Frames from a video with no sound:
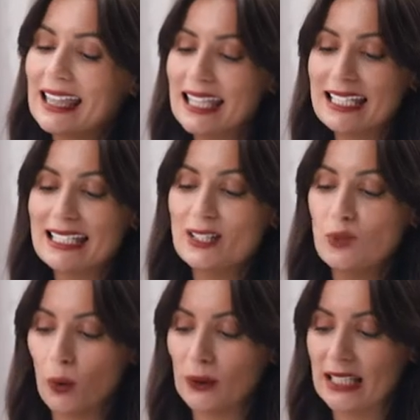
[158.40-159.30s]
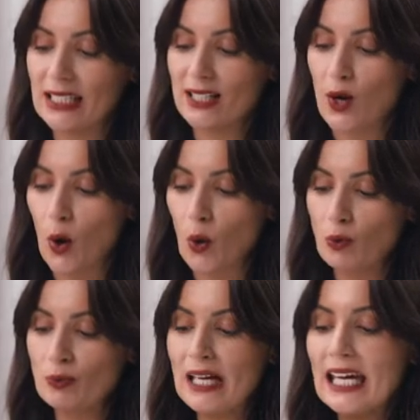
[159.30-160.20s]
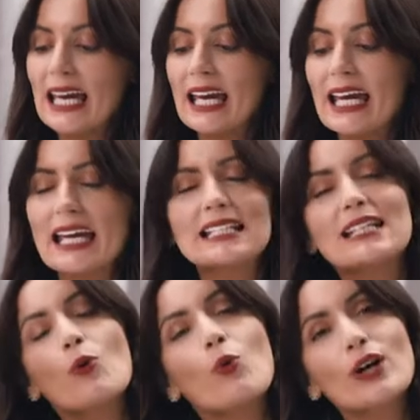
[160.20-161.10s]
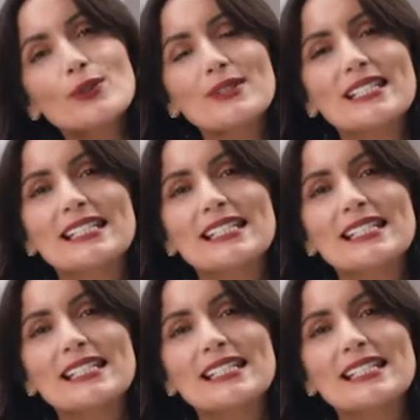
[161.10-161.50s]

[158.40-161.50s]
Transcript: This is what we need at home. It works with